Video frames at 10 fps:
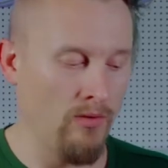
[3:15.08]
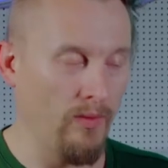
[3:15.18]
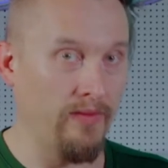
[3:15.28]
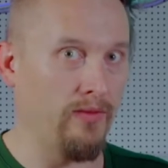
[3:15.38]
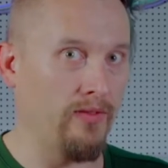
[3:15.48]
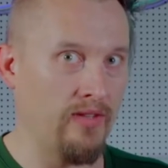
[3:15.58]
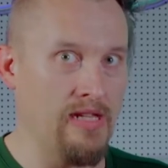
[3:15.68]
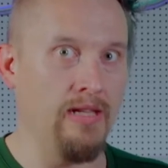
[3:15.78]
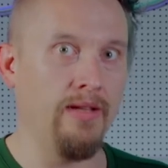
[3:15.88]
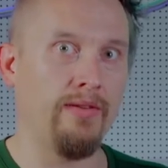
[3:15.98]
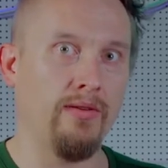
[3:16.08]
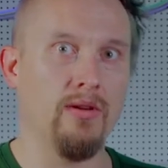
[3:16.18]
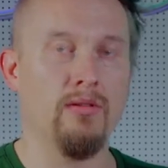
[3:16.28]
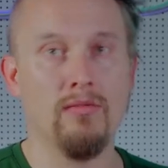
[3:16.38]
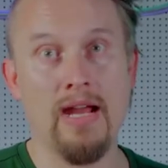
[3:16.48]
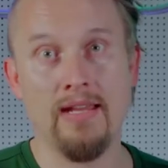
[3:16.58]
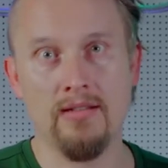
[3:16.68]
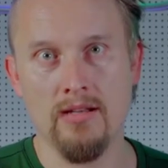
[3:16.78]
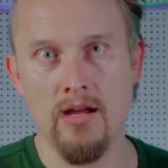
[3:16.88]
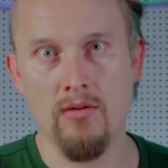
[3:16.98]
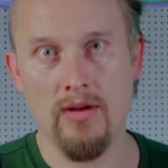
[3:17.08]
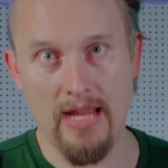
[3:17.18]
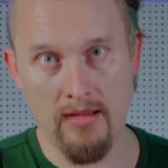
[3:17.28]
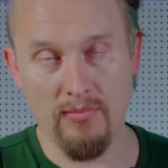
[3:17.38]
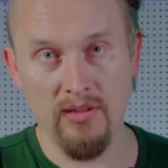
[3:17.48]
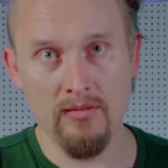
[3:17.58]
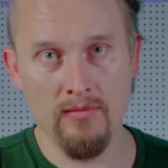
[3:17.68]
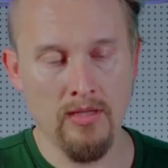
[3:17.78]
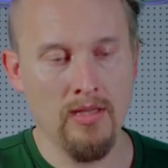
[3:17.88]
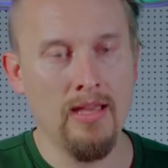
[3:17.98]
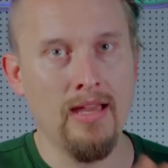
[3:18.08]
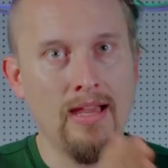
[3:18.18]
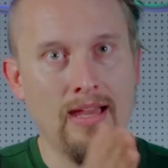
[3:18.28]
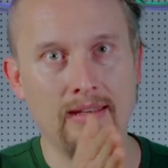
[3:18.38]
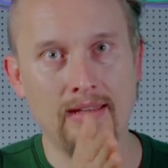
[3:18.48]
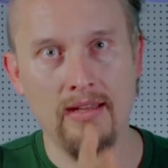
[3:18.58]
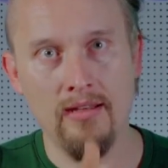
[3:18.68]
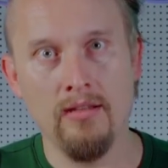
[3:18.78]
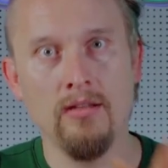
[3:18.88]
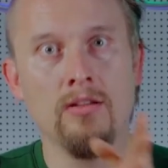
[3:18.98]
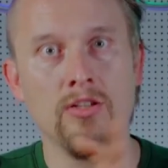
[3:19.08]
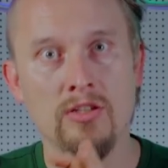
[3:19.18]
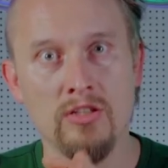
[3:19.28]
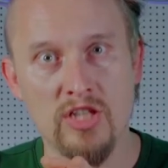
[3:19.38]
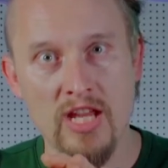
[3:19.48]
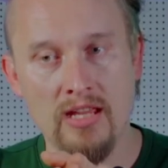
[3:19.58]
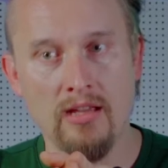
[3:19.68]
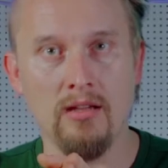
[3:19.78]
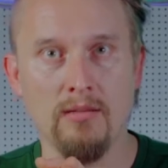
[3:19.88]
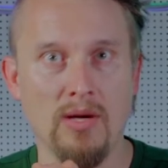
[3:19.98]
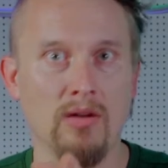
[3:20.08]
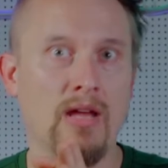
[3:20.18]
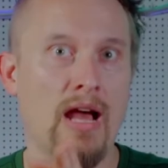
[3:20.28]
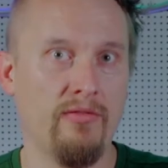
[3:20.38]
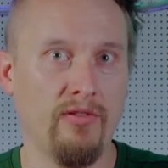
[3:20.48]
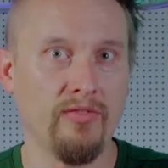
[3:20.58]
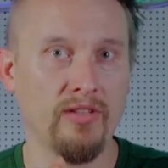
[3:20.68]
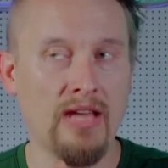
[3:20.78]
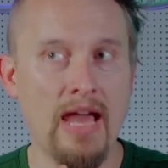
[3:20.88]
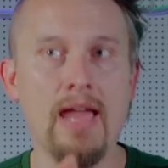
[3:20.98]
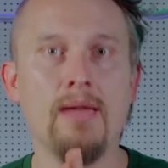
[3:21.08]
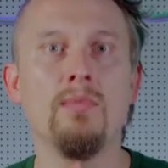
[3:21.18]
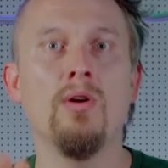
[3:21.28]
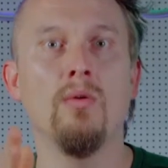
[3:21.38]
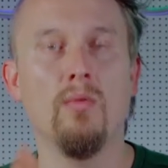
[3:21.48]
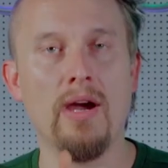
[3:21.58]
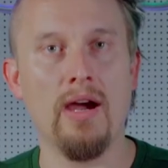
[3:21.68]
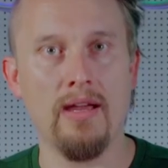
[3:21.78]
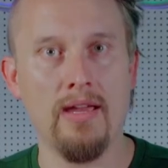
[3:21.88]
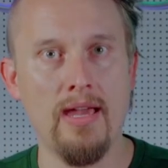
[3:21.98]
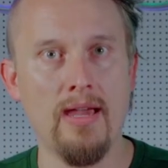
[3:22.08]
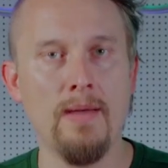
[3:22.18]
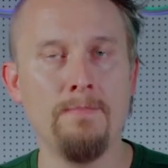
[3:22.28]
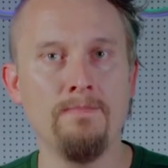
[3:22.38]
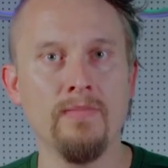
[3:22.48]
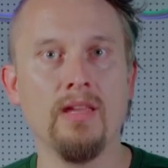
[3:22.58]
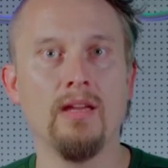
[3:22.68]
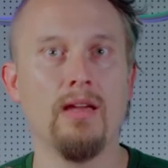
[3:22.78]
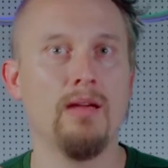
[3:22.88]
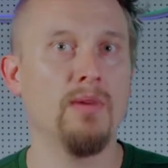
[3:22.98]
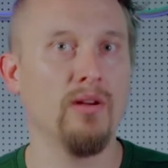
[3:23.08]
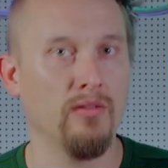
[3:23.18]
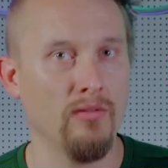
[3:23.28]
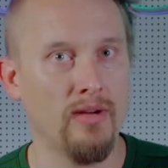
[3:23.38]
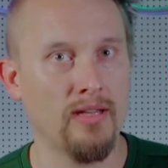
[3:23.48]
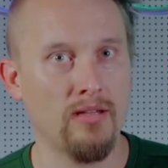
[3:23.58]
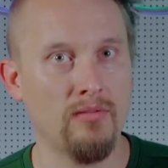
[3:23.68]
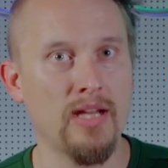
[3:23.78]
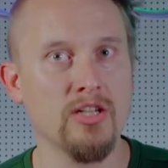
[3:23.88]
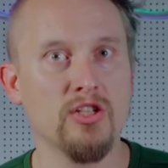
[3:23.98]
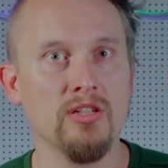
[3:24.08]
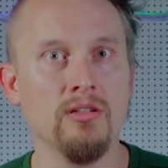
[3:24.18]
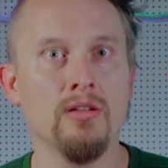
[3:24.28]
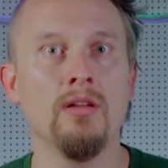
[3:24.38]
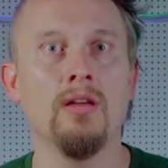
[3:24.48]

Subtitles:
with your skills you're right now able, and then checking about half of the time where I am I on the right direction,